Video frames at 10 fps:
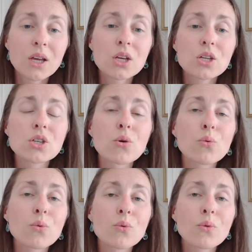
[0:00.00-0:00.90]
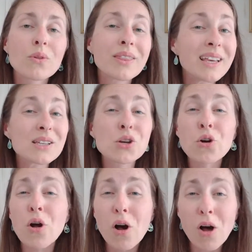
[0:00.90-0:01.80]
So these
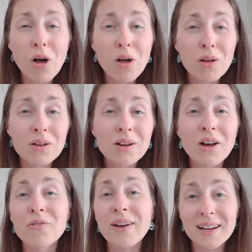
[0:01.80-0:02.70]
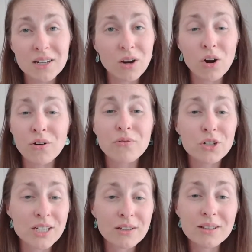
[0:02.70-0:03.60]
are all affecting our
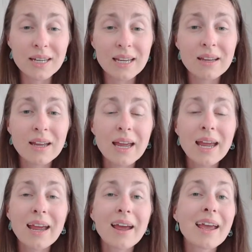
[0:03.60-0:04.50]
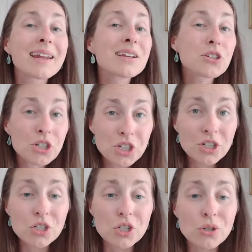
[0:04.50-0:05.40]
fertility. In
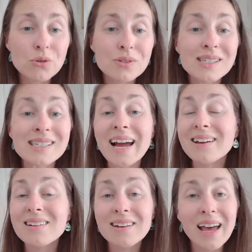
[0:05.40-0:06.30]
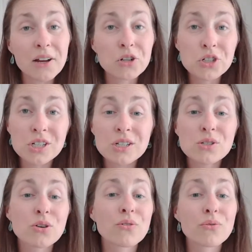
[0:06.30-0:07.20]
addition to stagnant energies
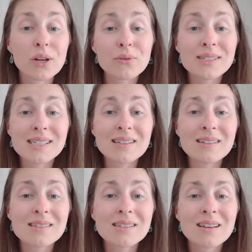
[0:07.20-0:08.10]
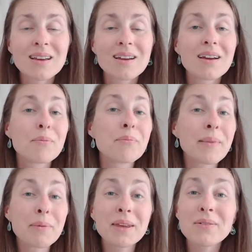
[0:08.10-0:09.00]
or frequencies,
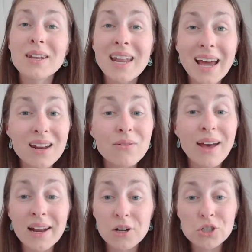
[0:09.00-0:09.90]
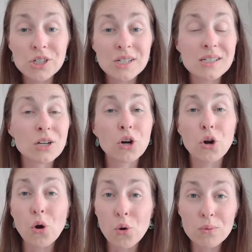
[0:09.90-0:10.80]
maybe even negative energies in our
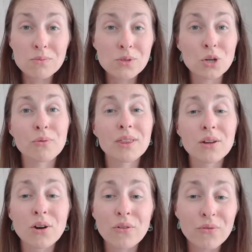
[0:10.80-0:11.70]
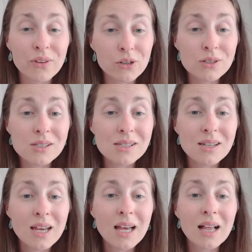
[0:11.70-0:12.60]
homes or within our fields,
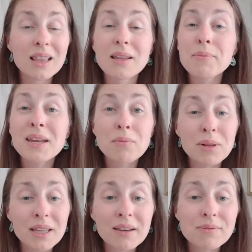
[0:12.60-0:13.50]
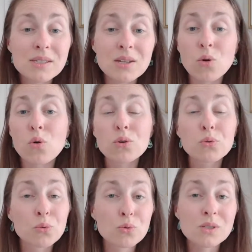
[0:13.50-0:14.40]
limiting beliefs and old
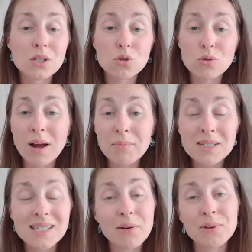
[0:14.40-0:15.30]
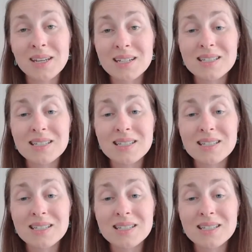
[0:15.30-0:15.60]
wounds and traumas that we need